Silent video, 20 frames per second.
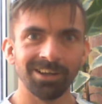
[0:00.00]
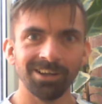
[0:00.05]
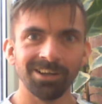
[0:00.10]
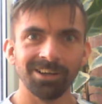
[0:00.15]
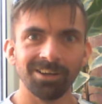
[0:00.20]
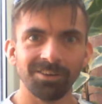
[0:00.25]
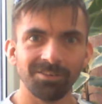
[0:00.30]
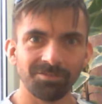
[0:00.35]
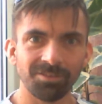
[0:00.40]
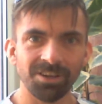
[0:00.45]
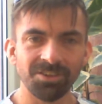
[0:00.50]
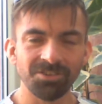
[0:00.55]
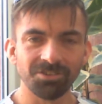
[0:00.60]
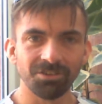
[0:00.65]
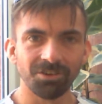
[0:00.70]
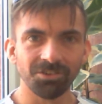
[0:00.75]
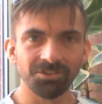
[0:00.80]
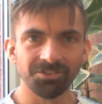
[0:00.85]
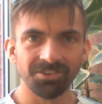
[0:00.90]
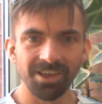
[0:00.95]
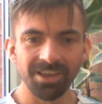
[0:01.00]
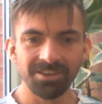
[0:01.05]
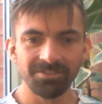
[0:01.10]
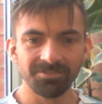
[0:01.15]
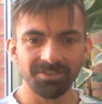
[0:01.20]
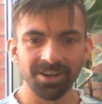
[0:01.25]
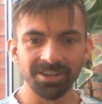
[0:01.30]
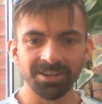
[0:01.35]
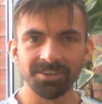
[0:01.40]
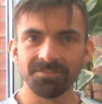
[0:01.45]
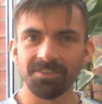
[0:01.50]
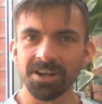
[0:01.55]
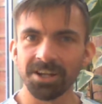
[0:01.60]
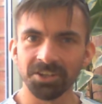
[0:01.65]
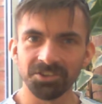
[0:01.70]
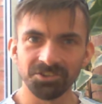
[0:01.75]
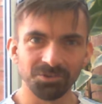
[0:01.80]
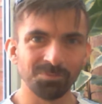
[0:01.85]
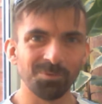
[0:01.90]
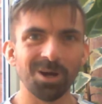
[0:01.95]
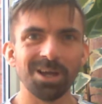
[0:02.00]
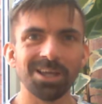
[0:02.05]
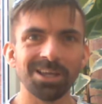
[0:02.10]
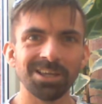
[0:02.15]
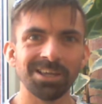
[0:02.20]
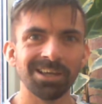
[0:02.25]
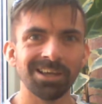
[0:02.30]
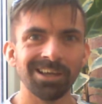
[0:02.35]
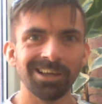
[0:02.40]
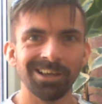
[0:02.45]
friends are all safe, and you're finding some way